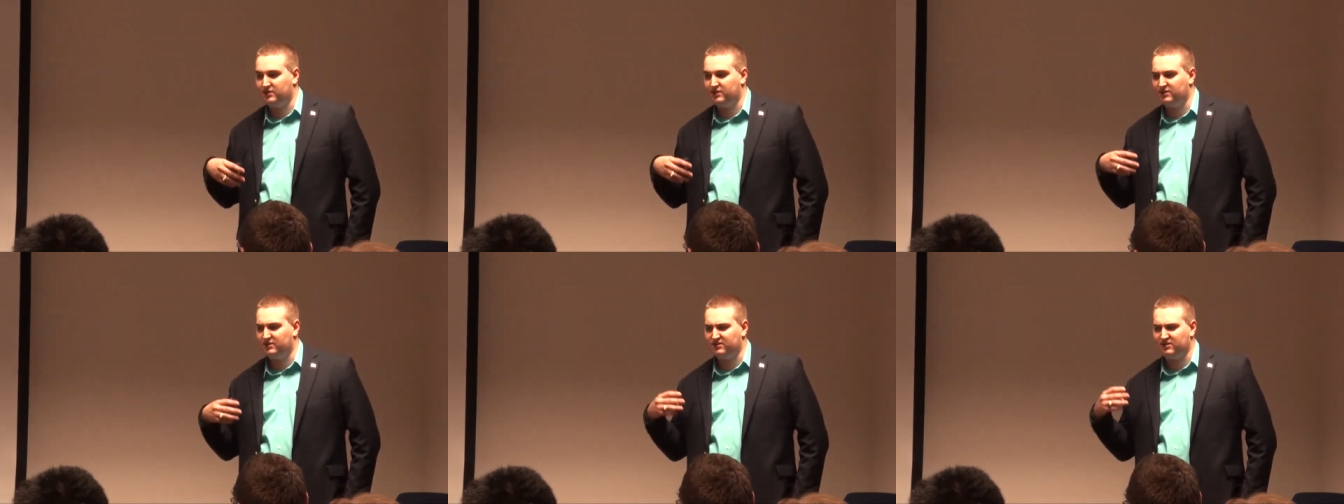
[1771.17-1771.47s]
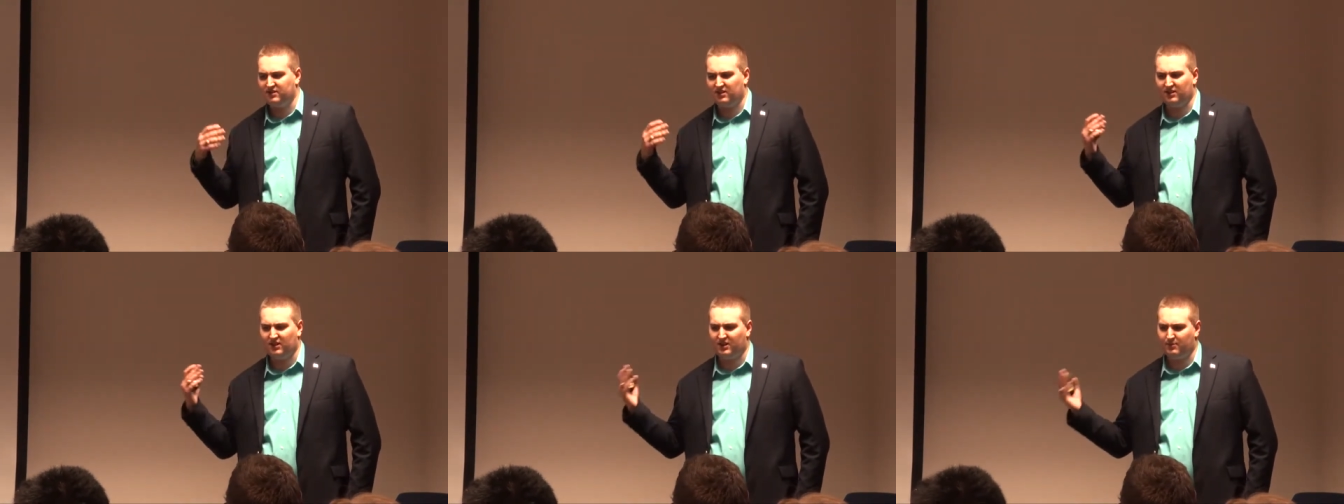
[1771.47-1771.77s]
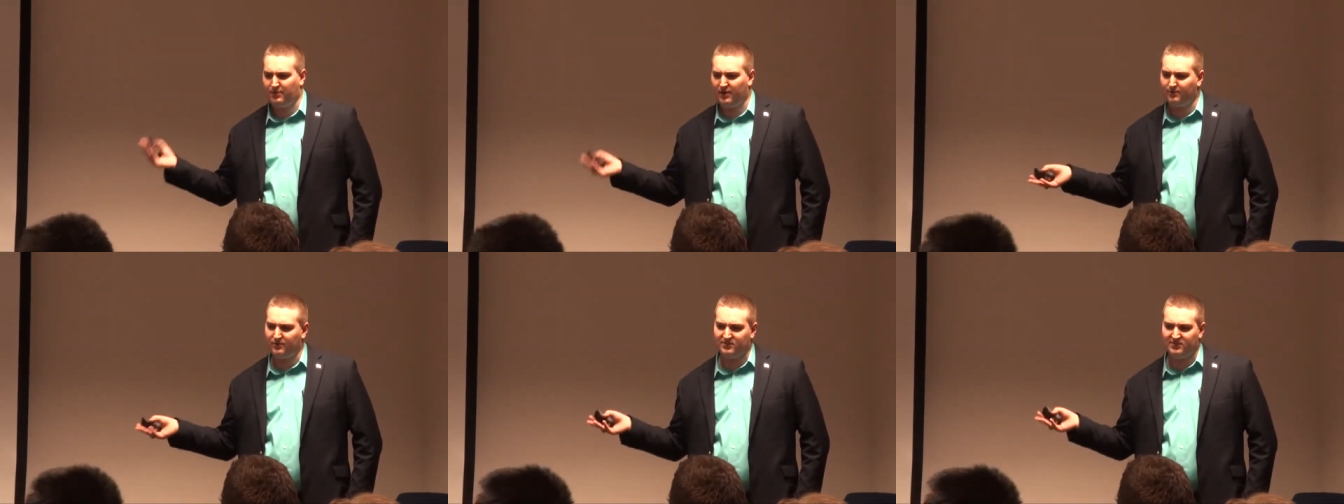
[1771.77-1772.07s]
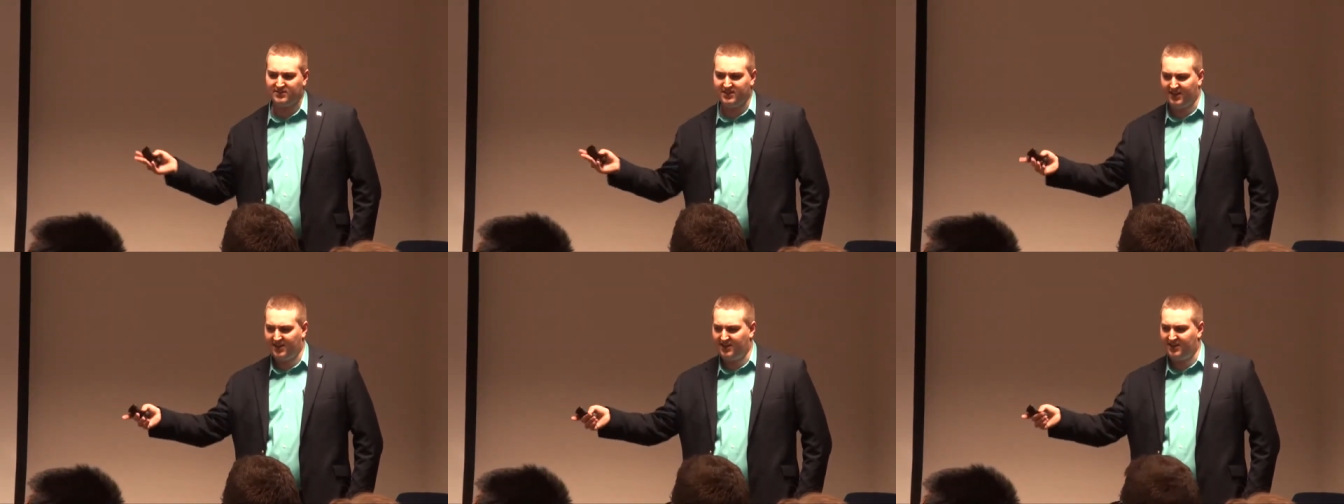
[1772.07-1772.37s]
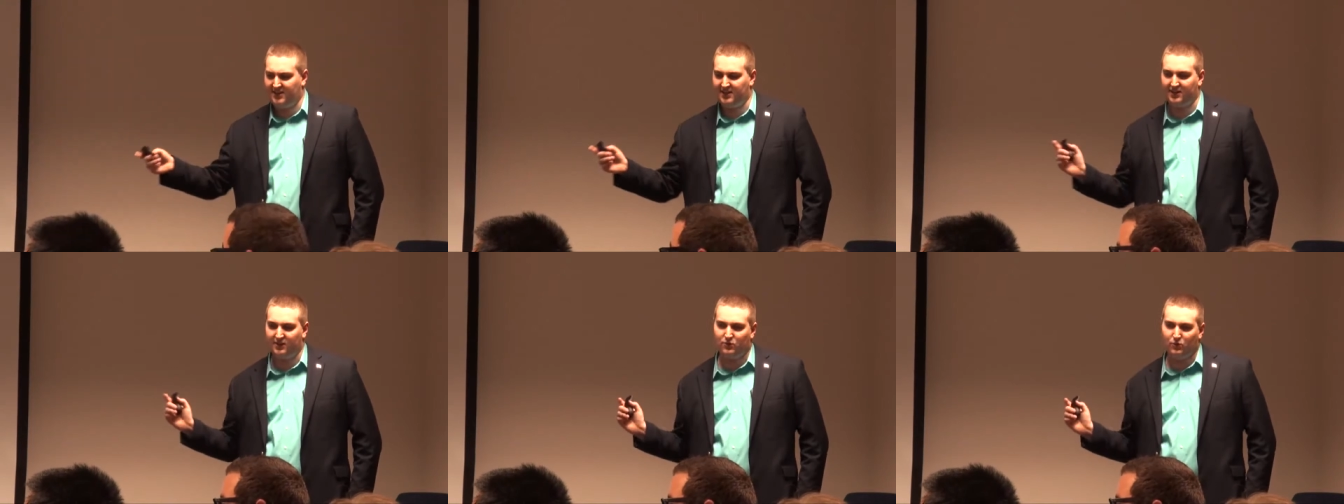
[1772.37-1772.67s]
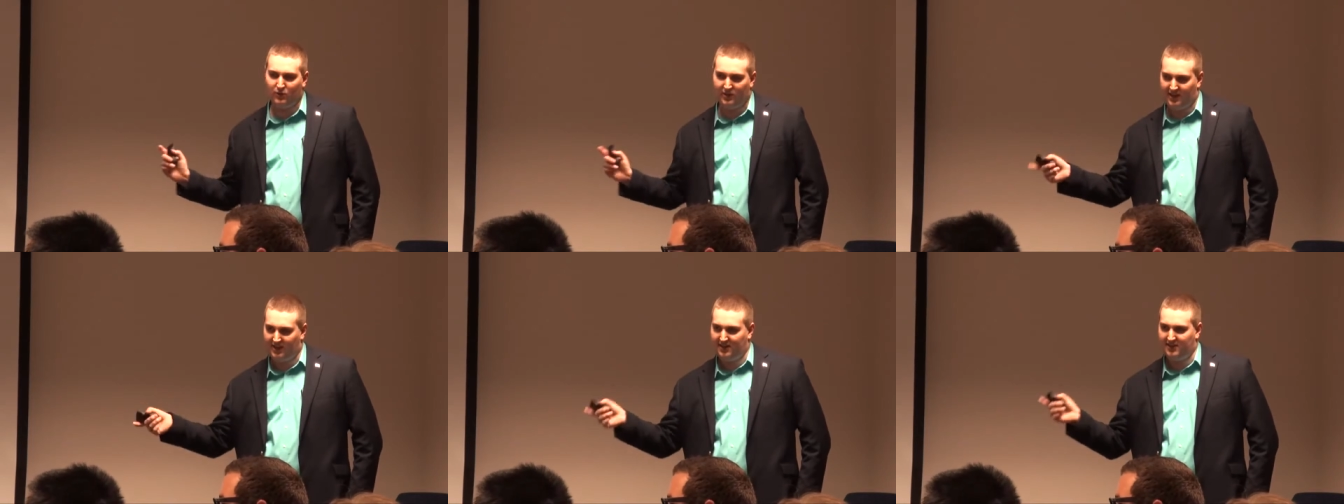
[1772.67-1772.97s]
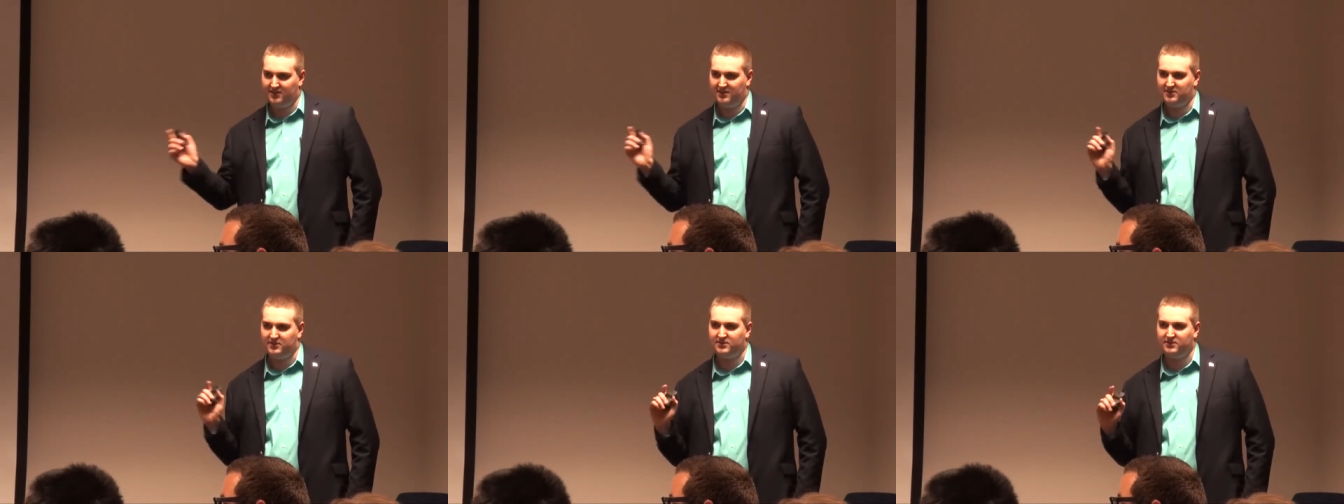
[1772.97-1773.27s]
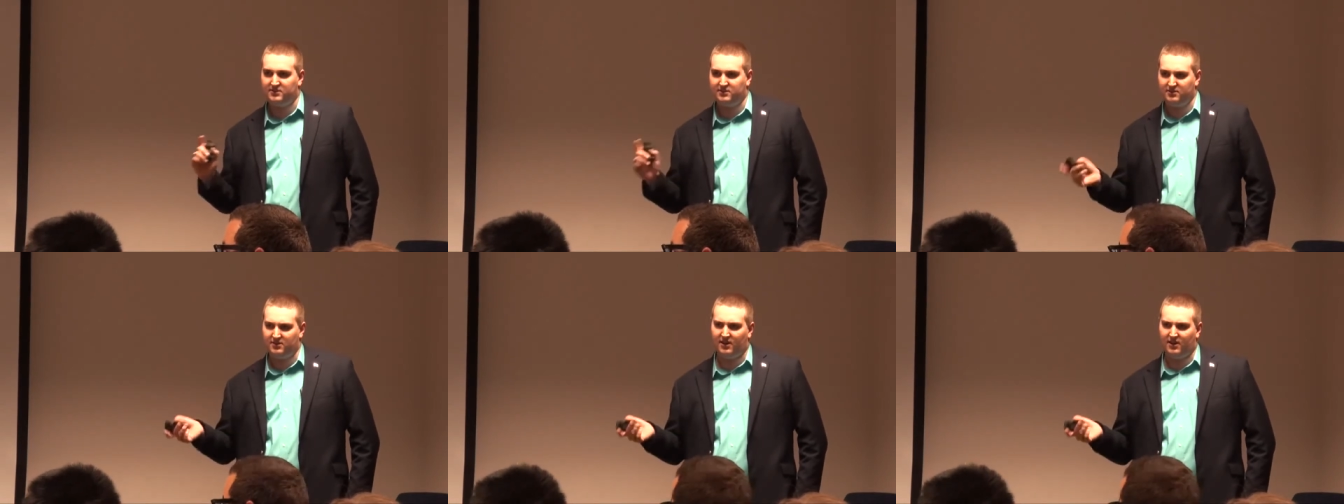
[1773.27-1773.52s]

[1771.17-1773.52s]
Uh, a lot of people stayed in Queens.